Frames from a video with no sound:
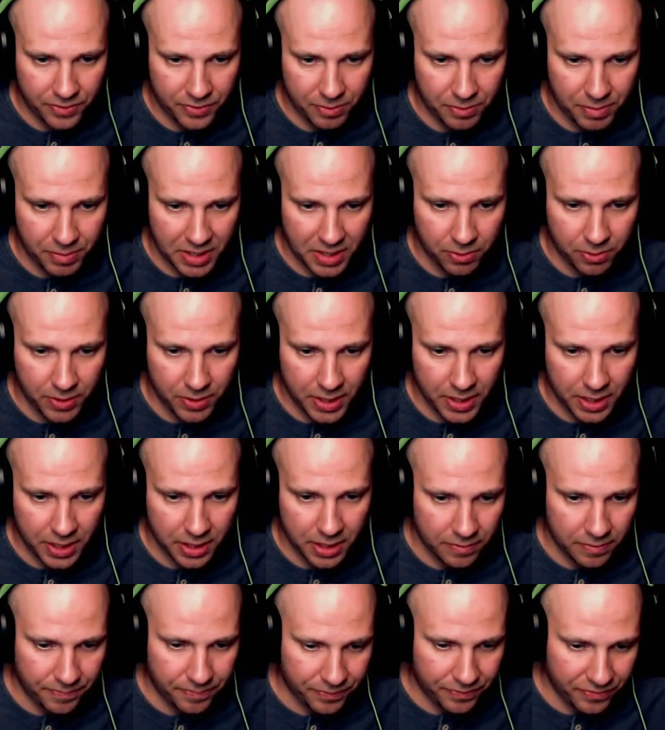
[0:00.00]
Be quick,
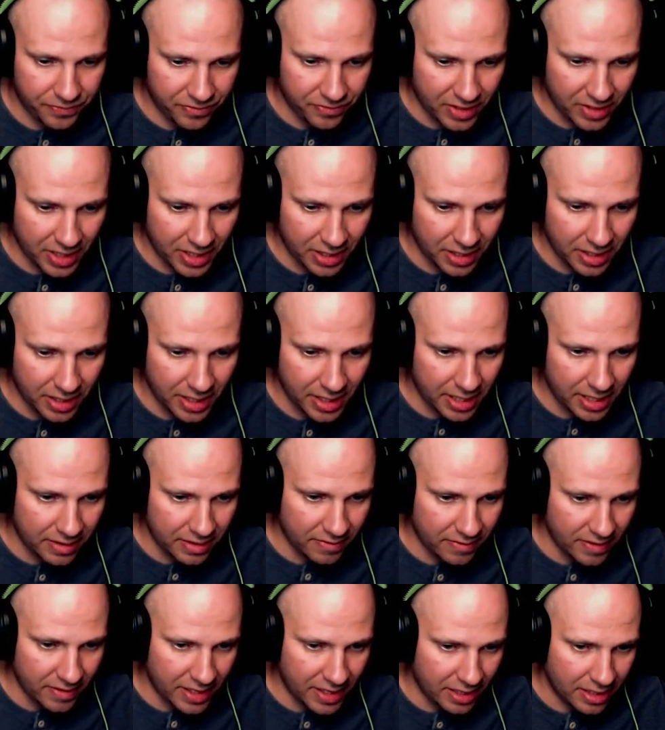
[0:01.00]
take head
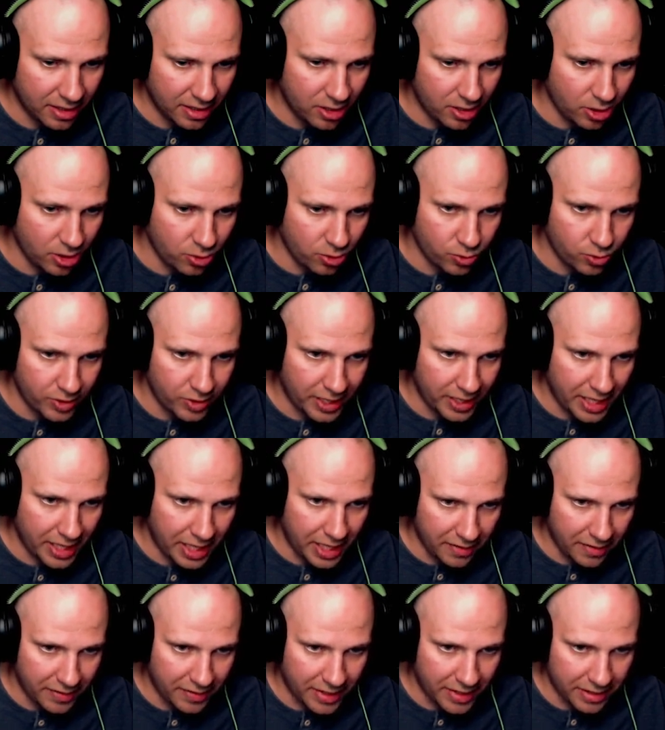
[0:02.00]
and go
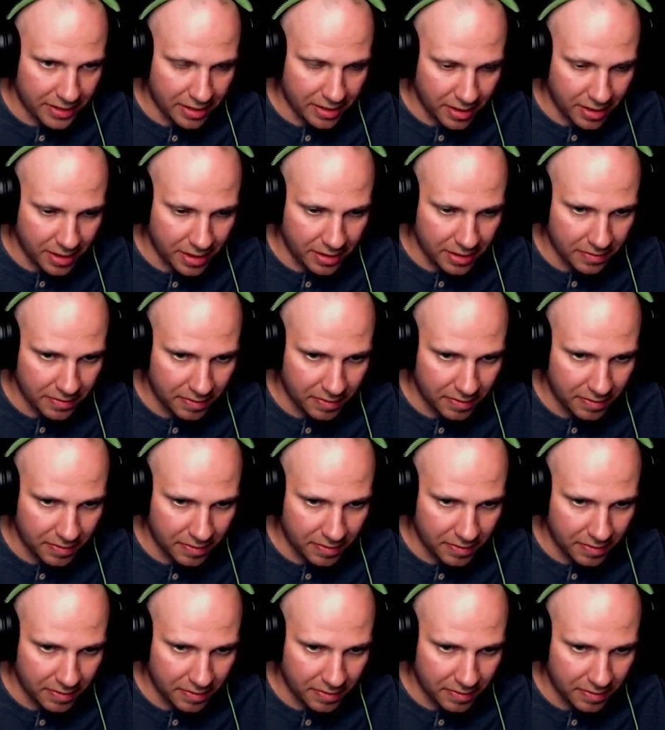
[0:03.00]
here and hide.